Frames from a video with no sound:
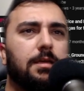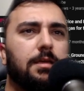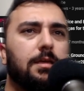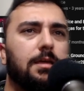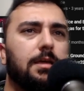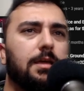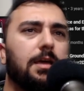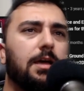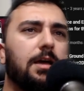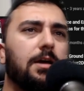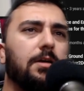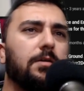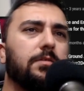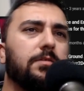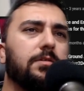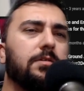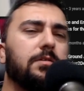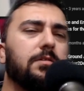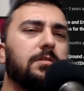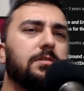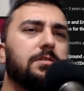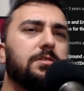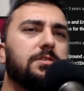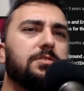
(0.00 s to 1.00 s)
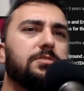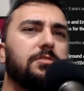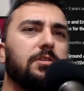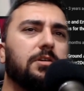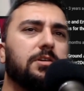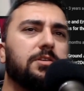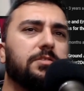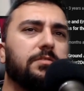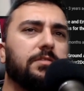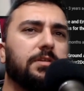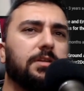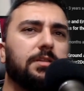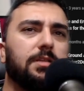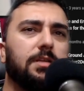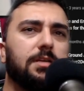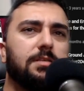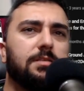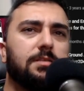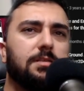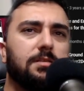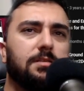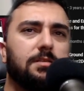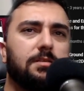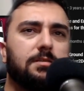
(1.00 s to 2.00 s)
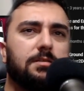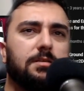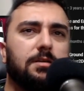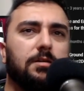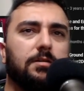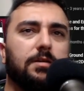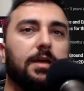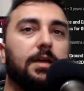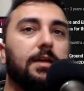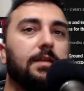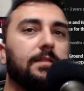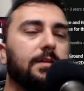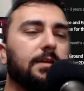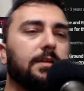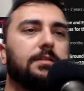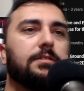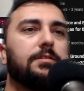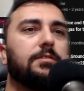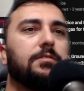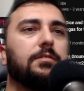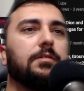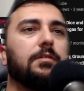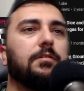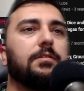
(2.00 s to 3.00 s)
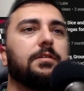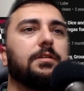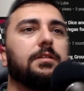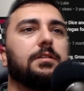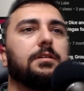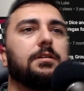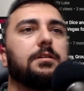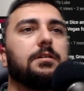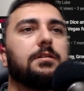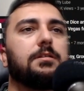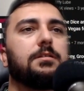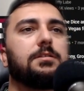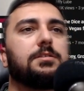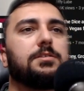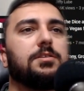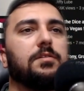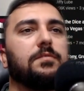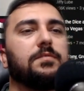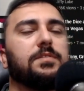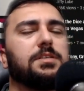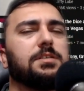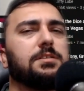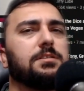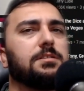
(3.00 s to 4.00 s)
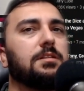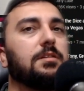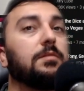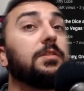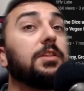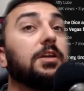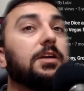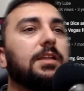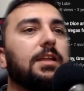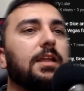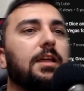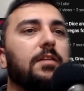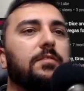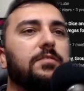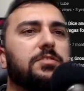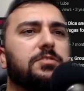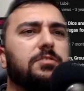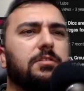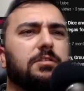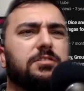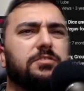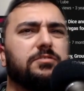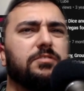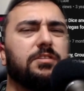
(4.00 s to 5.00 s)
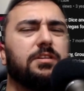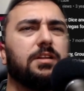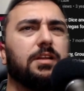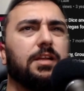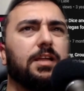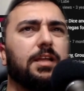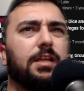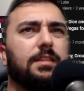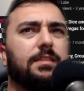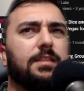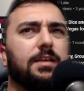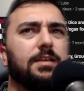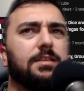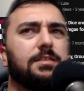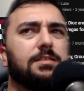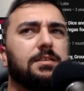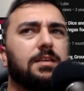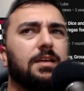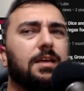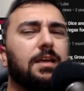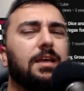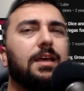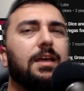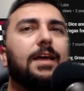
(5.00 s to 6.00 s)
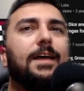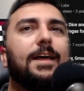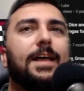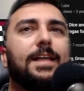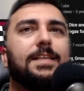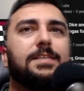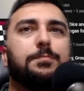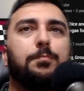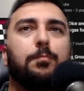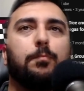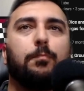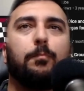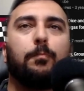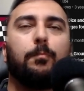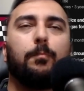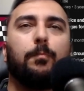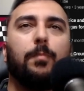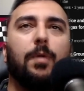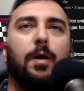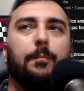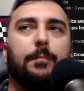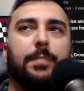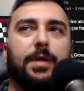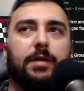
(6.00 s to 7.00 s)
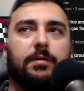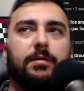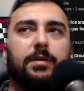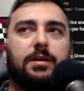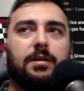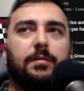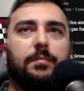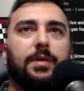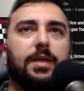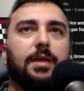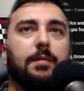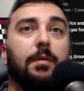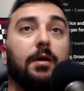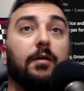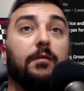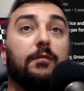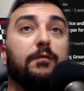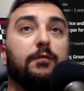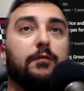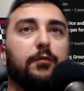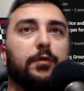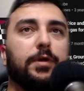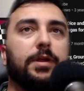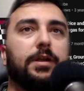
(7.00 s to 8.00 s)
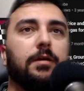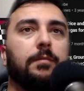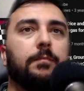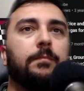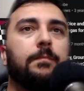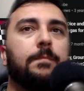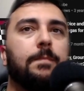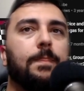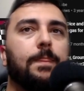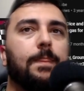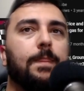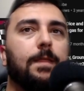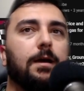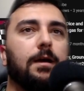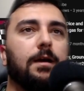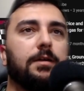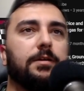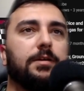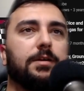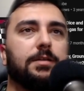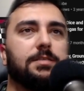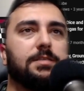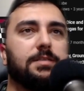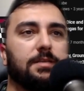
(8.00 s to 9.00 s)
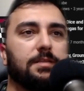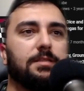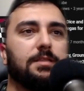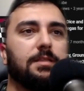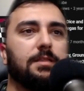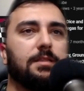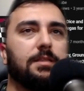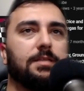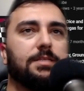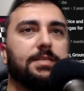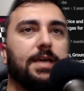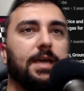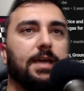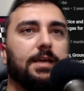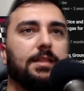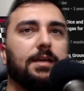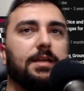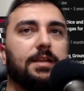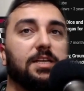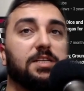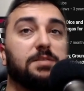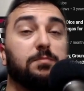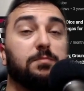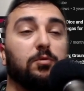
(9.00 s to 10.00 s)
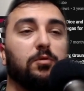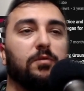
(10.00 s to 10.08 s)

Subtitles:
how they're structuring this, okay, and they do go into their services a little. Looking at how they structure this, it's appearing to be about freedom. You can see the tagline, explore